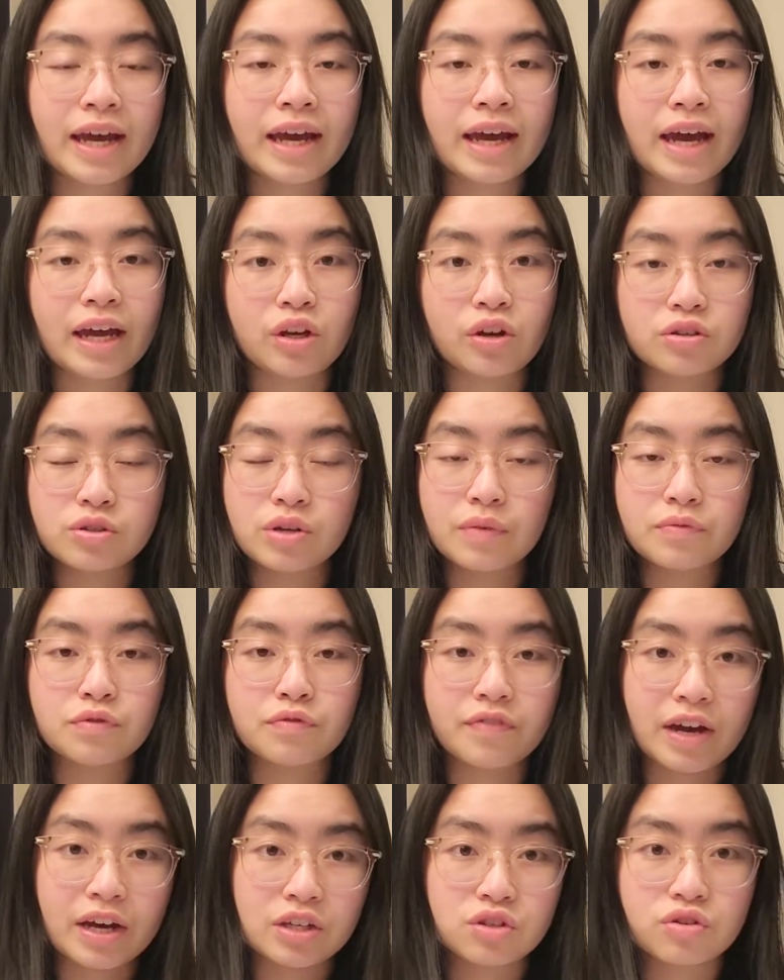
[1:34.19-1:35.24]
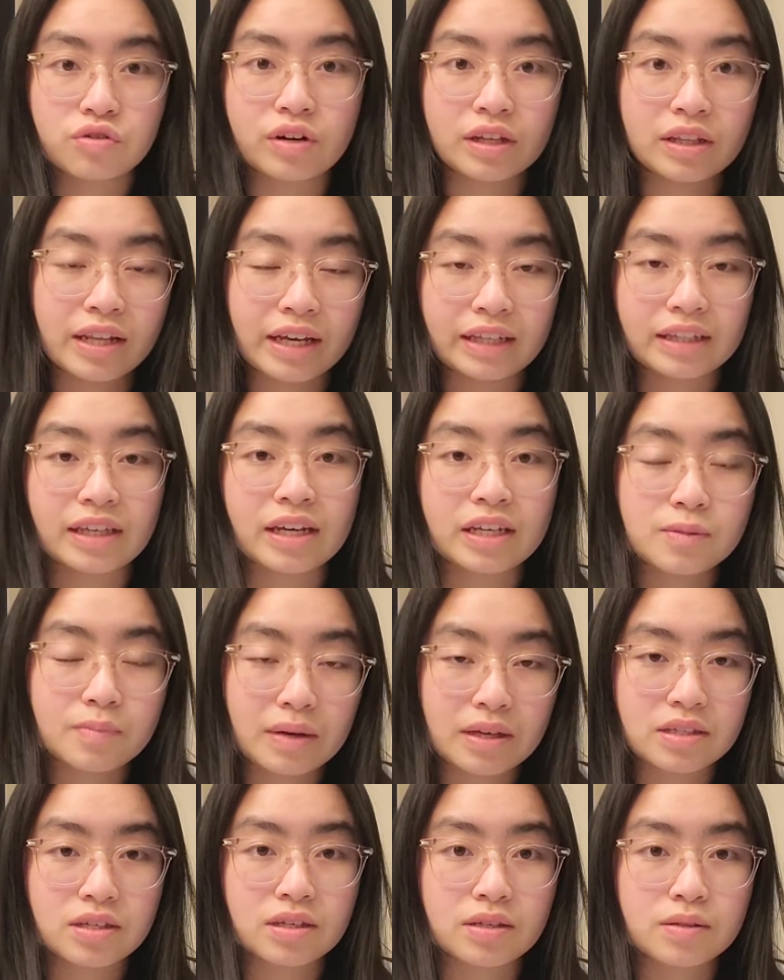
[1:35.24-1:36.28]
And you also have to factor in like the
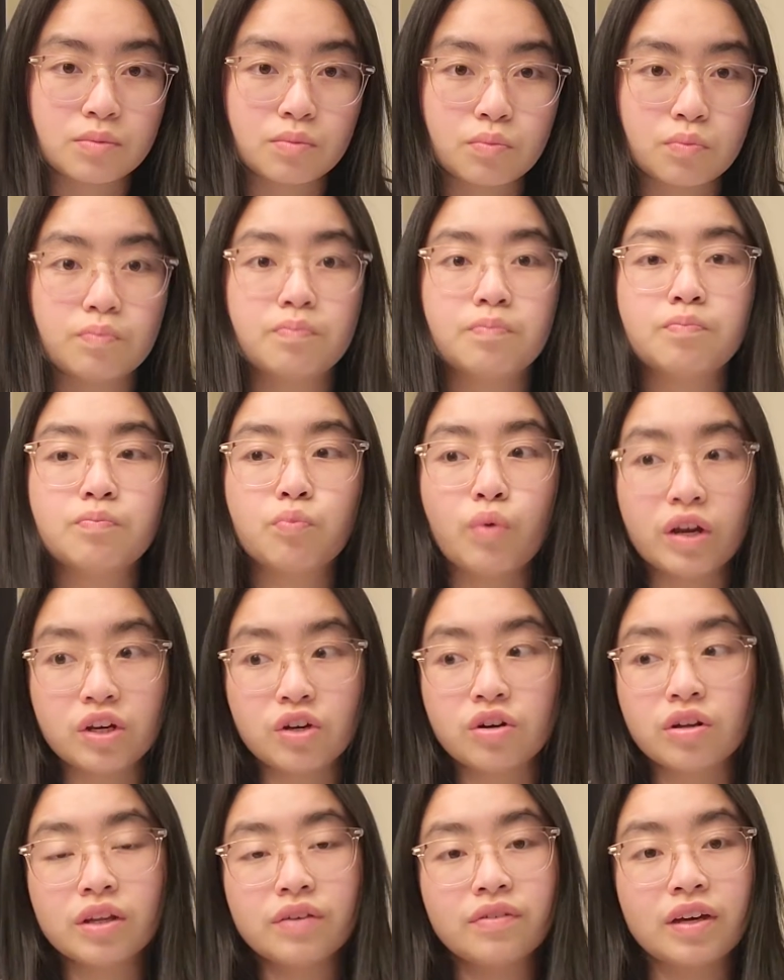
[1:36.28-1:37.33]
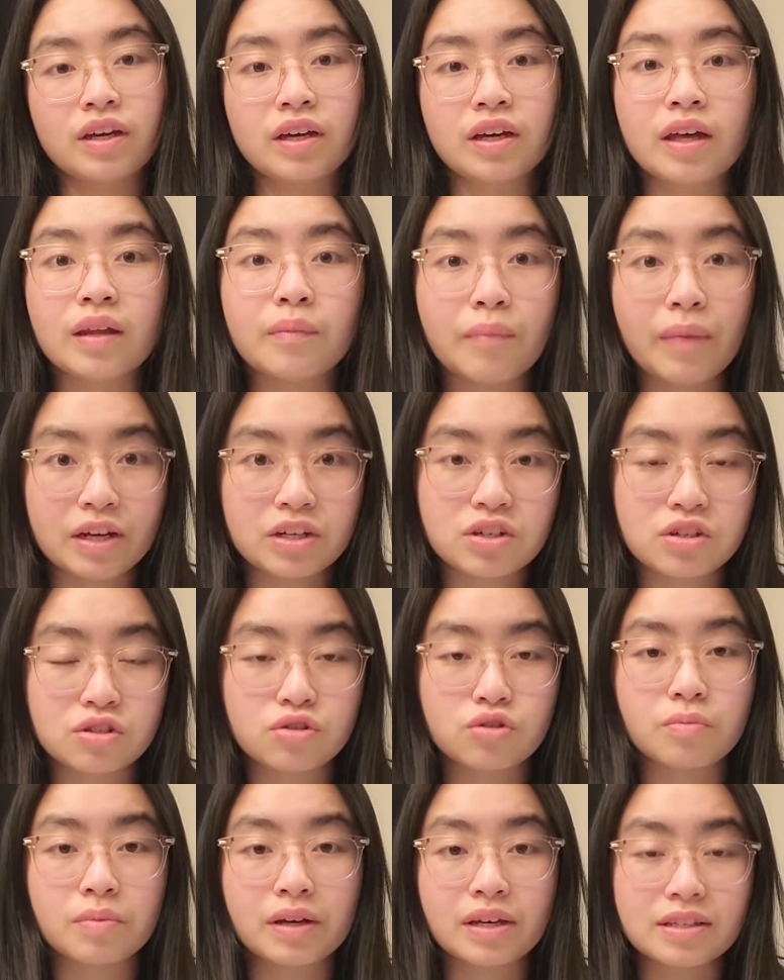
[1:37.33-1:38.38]
expenses when you're living in
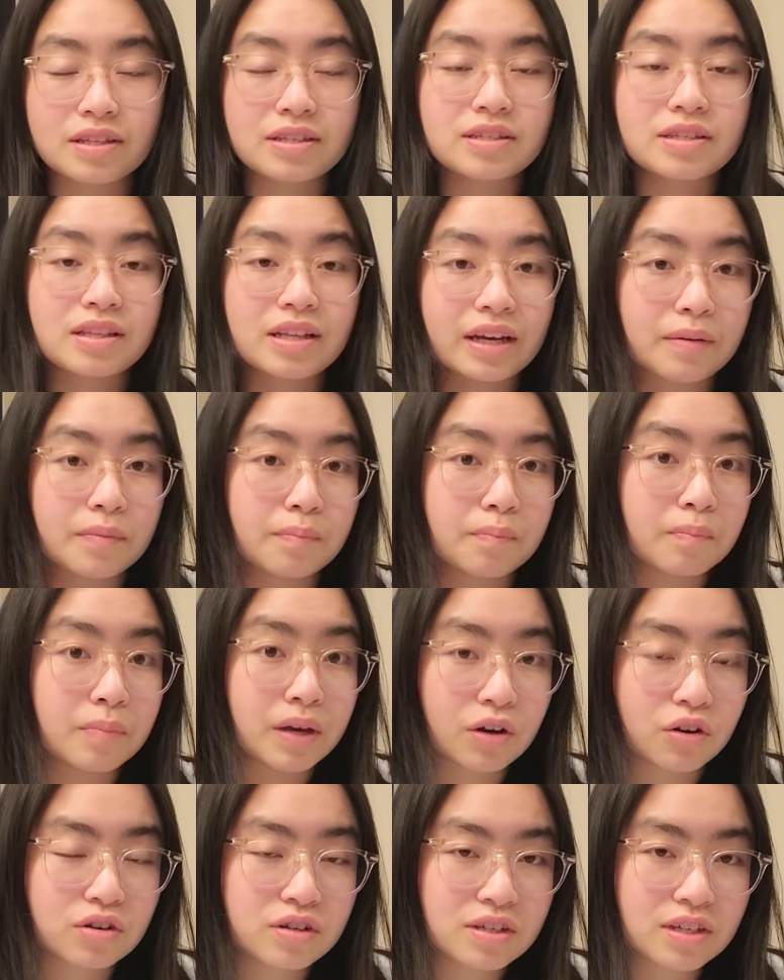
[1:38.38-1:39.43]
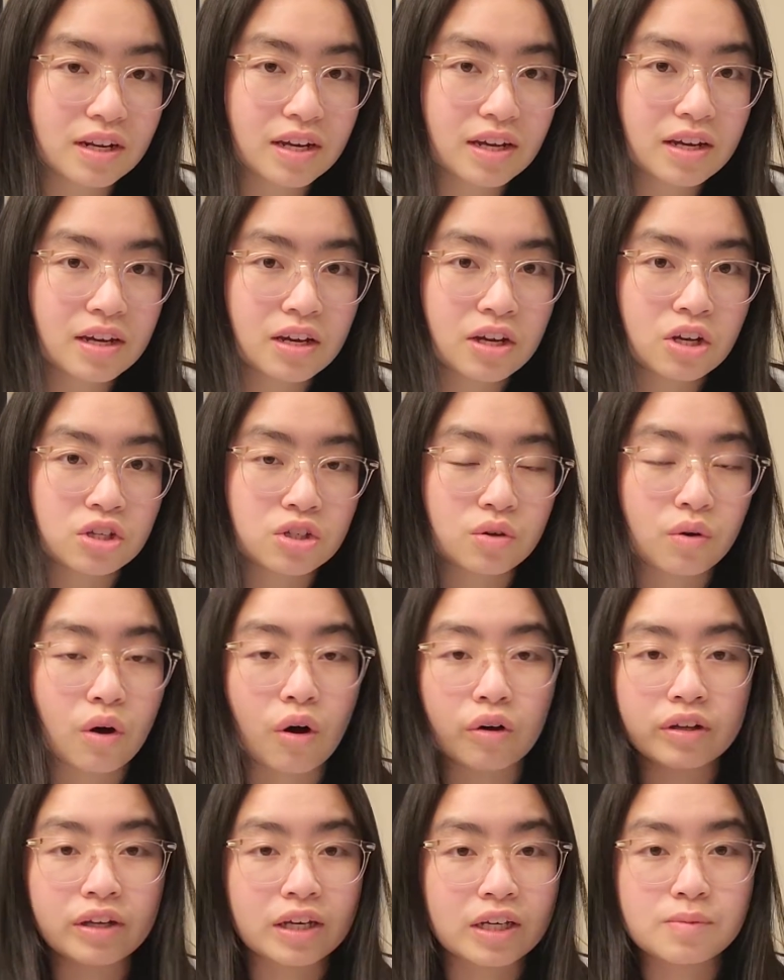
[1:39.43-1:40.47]
Manchester, because it's like a bigger city, so
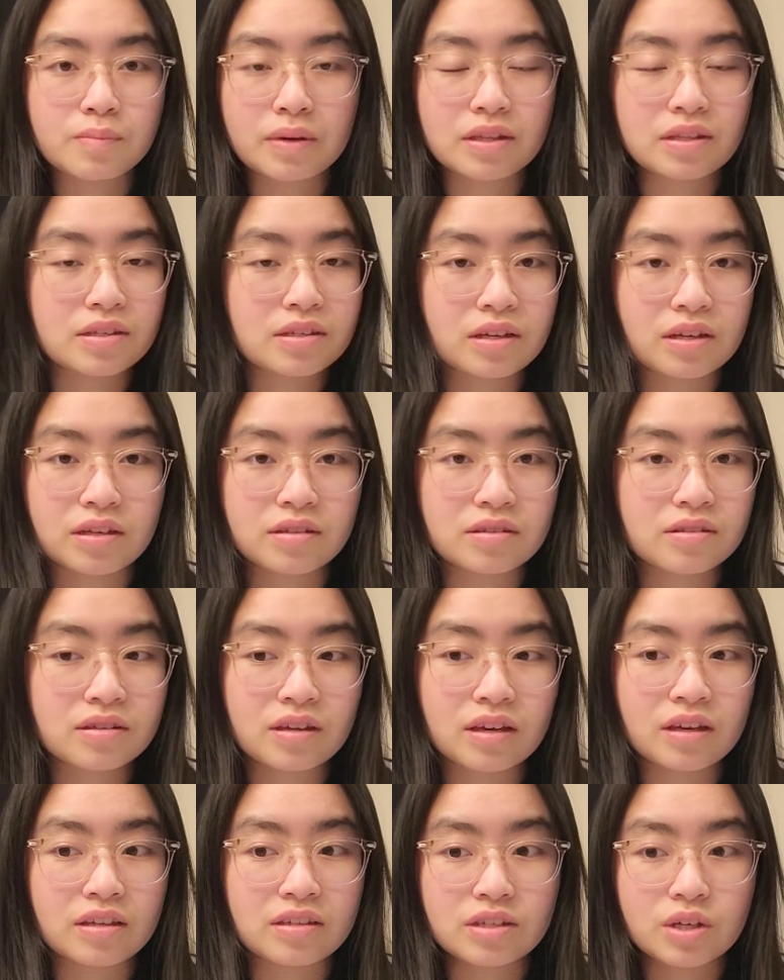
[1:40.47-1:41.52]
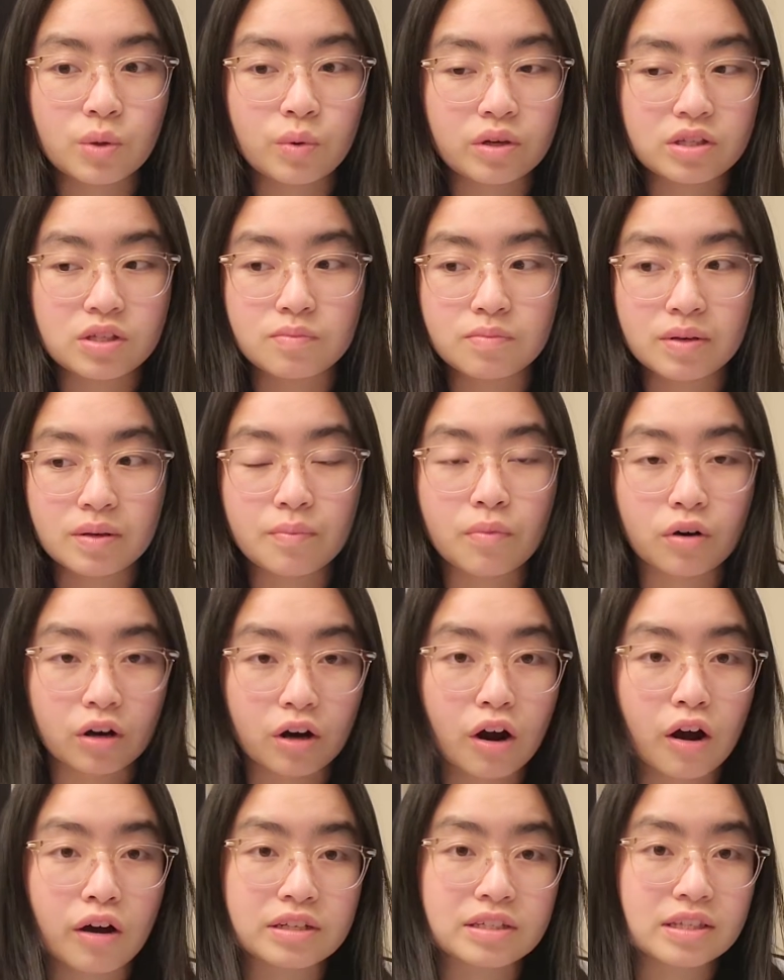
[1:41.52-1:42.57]
all the expenses is going to be more
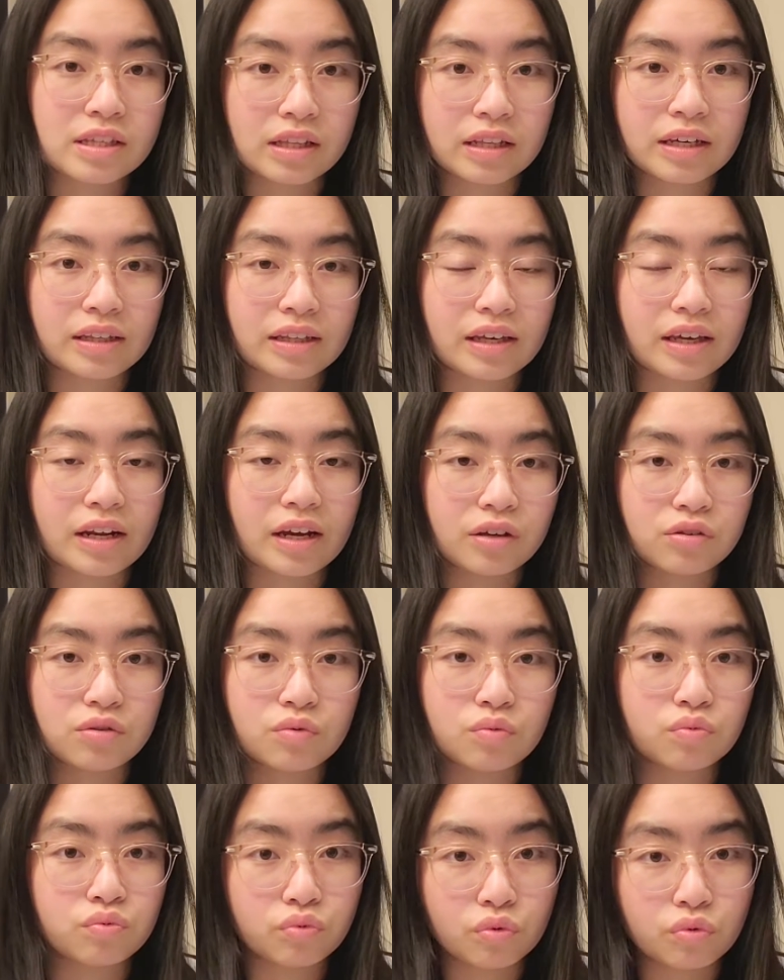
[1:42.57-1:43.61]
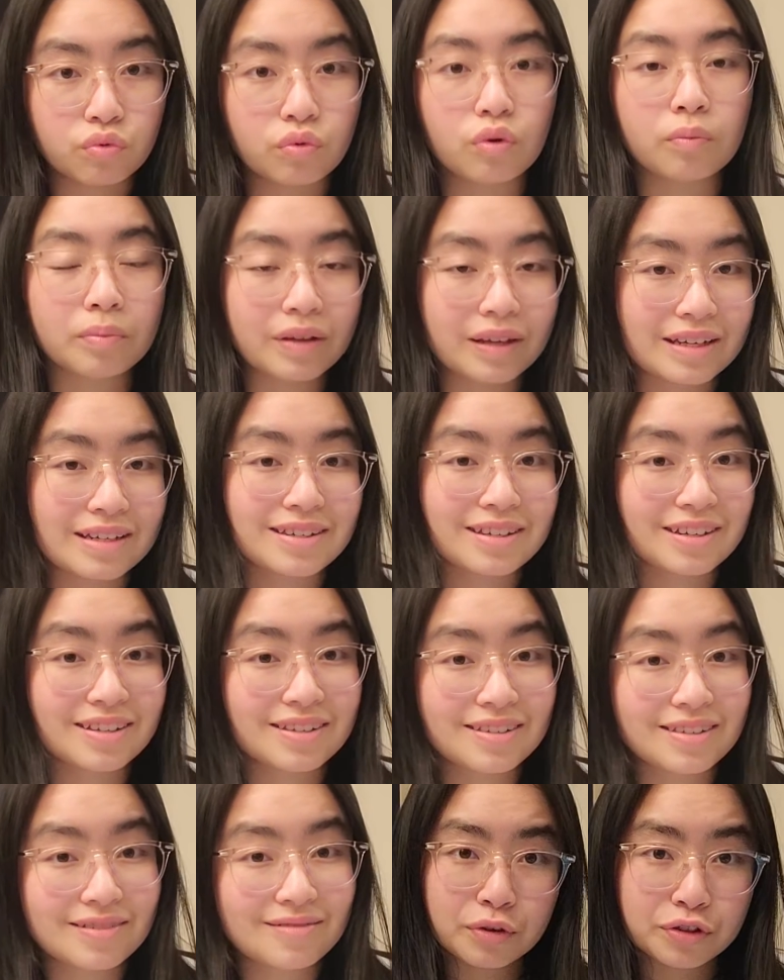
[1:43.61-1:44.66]
costly than other rural
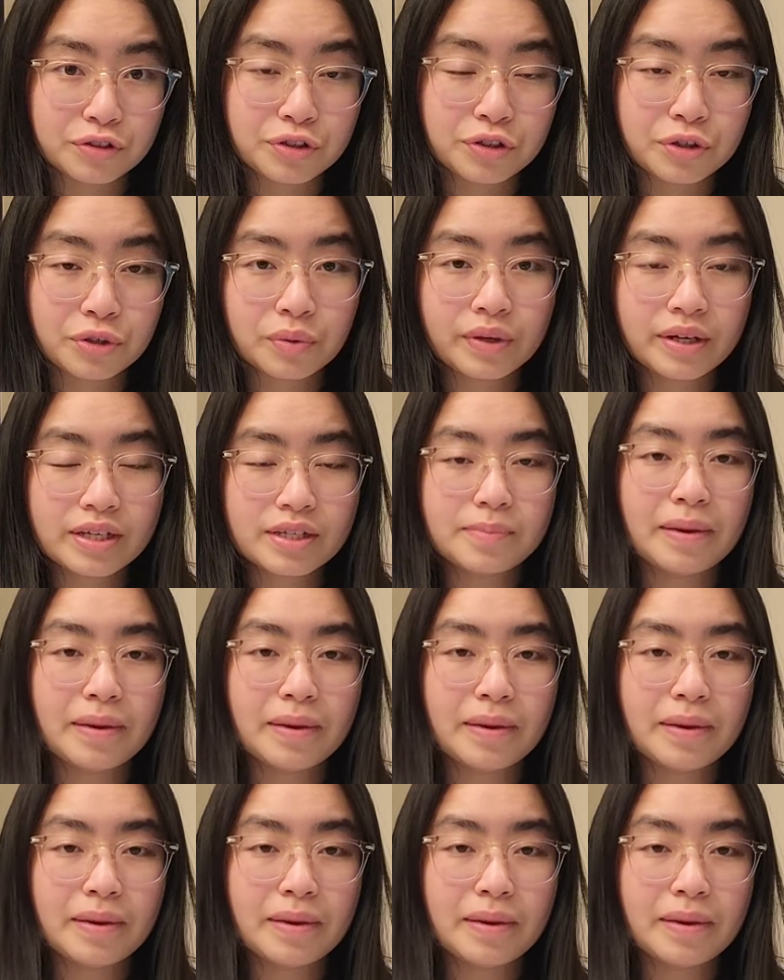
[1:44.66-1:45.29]
places. Number two is